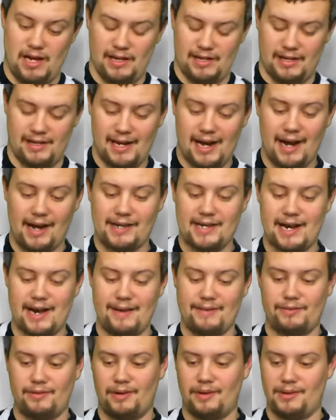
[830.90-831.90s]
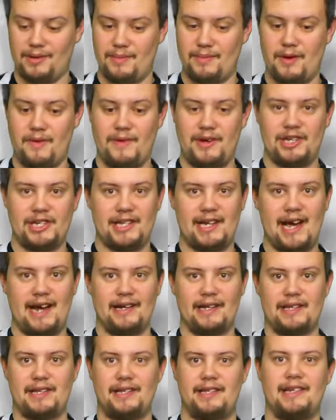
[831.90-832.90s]
there's a lot of times where the movie just
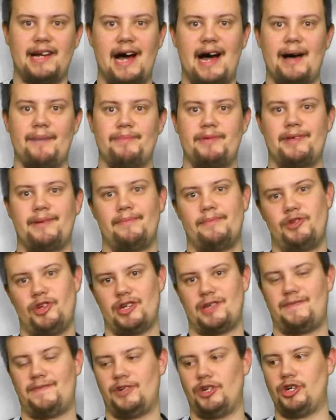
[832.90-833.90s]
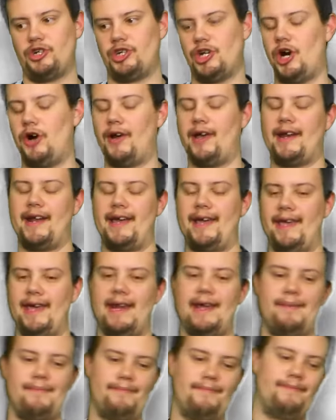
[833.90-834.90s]
kind of stops just for a joke, and I
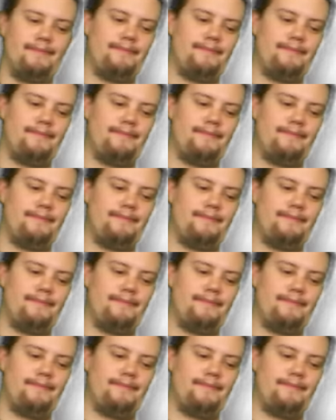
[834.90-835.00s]
get it.